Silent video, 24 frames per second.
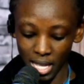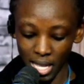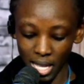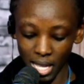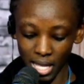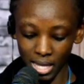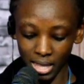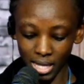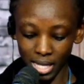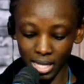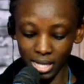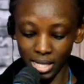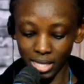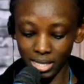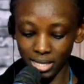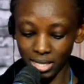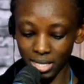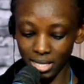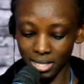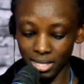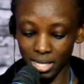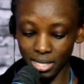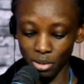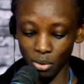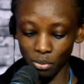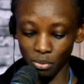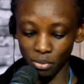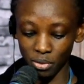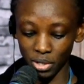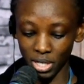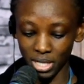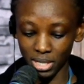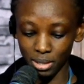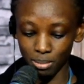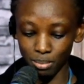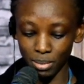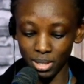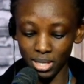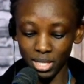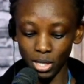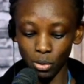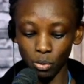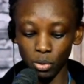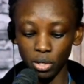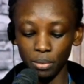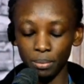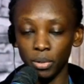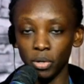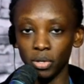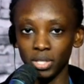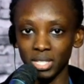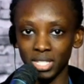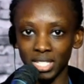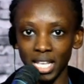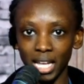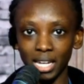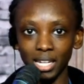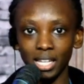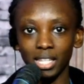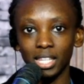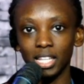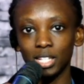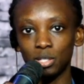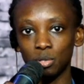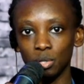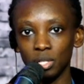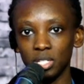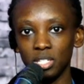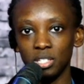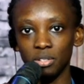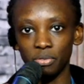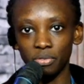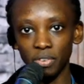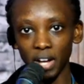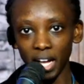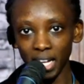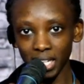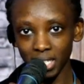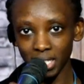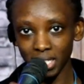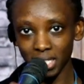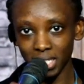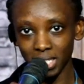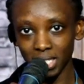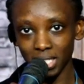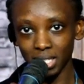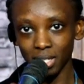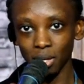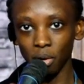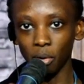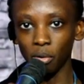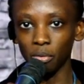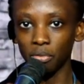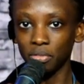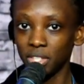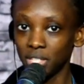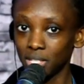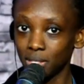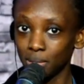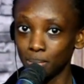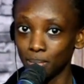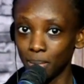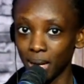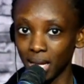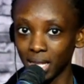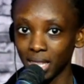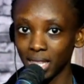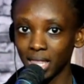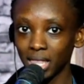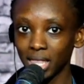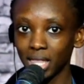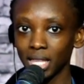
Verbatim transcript: And then the Sisters of Grace meeting will be on Sunday, the 21st of this month.